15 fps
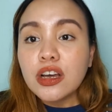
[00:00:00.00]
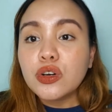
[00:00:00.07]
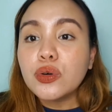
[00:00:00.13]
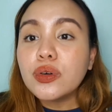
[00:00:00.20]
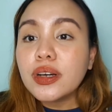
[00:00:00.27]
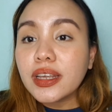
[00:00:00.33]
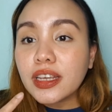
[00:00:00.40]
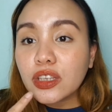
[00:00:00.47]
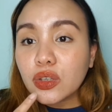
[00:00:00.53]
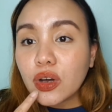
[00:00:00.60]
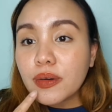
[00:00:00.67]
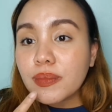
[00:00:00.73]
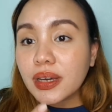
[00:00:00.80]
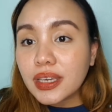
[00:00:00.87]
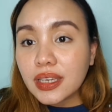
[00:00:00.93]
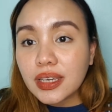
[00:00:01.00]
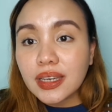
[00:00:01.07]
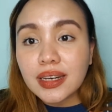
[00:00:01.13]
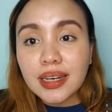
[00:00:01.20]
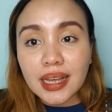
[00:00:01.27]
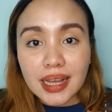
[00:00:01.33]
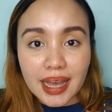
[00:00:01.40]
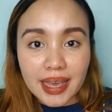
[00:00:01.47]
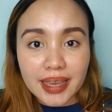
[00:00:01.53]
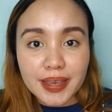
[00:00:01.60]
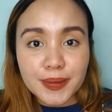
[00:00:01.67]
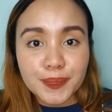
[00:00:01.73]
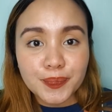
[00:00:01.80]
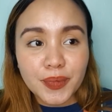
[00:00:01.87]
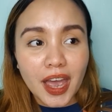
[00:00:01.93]
Kung ganito ang magiging
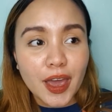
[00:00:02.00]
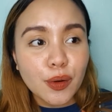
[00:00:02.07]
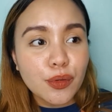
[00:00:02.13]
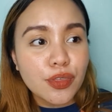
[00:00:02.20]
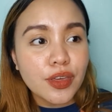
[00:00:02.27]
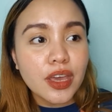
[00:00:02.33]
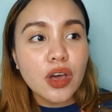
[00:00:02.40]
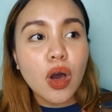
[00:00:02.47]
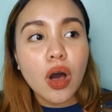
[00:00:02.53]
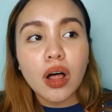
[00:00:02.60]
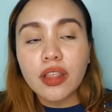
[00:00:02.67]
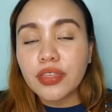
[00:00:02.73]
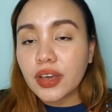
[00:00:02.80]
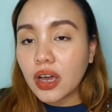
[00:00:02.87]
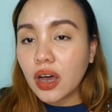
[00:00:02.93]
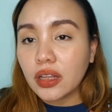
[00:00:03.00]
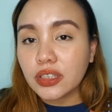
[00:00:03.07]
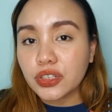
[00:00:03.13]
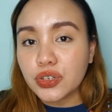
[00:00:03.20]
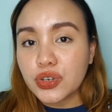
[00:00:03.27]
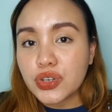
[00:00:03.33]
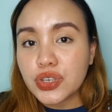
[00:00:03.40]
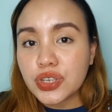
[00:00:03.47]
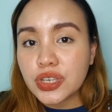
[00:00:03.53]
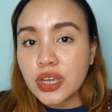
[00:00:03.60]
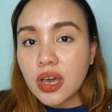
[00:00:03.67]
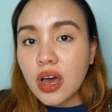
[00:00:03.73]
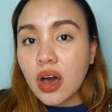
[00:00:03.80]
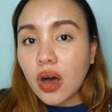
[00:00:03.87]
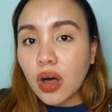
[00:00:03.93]
lagay, I don't think all the colors,
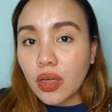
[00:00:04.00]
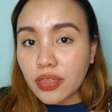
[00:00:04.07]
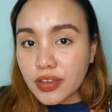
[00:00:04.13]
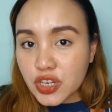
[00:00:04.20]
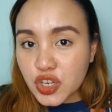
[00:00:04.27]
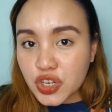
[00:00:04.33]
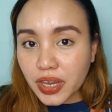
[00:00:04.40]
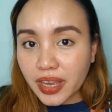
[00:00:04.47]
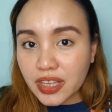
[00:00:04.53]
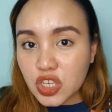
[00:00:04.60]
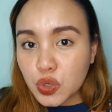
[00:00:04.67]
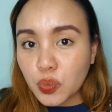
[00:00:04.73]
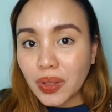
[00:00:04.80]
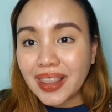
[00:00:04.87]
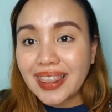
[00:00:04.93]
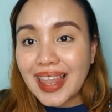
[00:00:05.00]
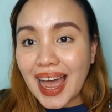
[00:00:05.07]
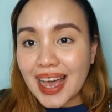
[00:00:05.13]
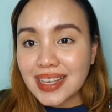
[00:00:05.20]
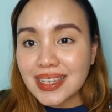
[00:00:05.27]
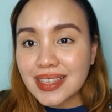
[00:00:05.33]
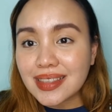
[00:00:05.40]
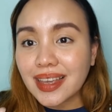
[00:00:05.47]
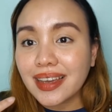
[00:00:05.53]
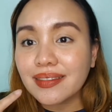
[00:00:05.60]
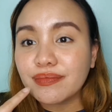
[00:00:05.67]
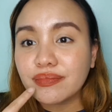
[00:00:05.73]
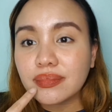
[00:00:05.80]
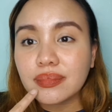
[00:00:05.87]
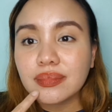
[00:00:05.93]
all the shades will last
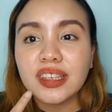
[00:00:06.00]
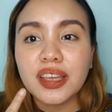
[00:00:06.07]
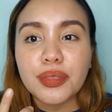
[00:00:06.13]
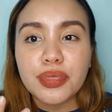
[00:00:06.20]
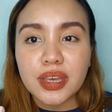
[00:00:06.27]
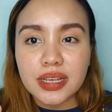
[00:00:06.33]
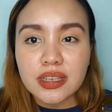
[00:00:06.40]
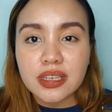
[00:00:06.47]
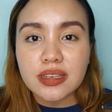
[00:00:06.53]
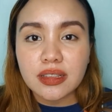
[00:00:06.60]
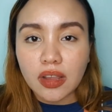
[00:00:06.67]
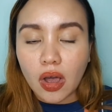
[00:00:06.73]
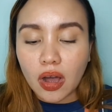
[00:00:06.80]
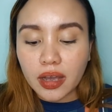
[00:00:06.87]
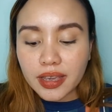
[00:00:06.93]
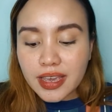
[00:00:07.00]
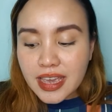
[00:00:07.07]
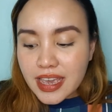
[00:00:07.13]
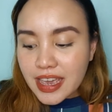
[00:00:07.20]
like this long.